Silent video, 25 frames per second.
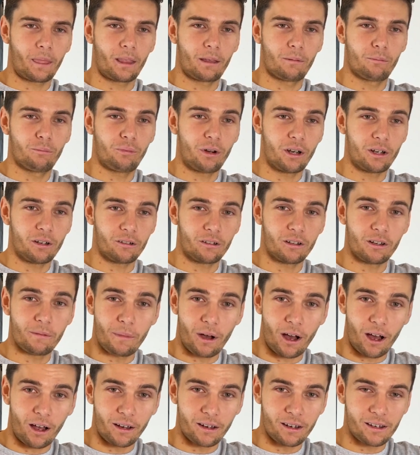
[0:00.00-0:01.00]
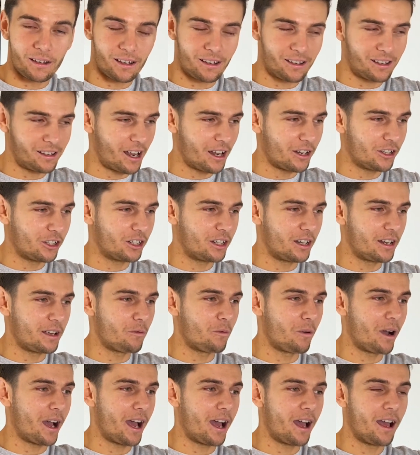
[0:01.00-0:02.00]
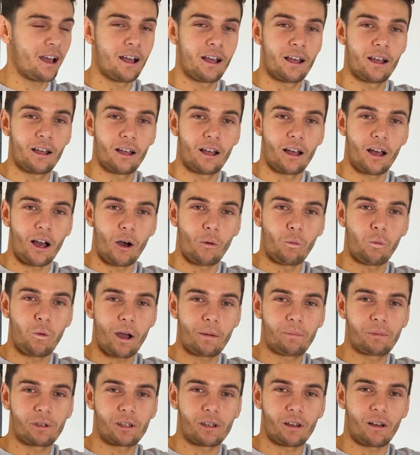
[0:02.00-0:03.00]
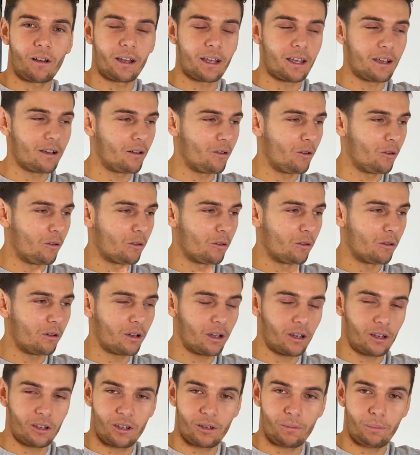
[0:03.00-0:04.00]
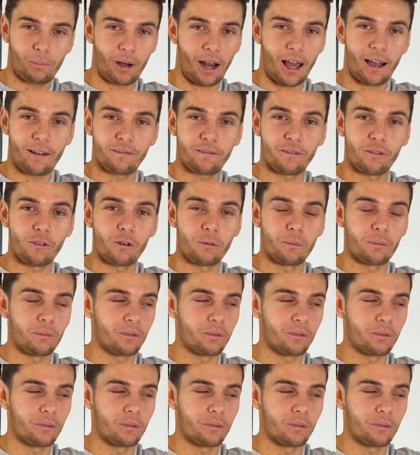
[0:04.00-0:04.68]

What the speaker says: Print on demand is essentially where a website or a platform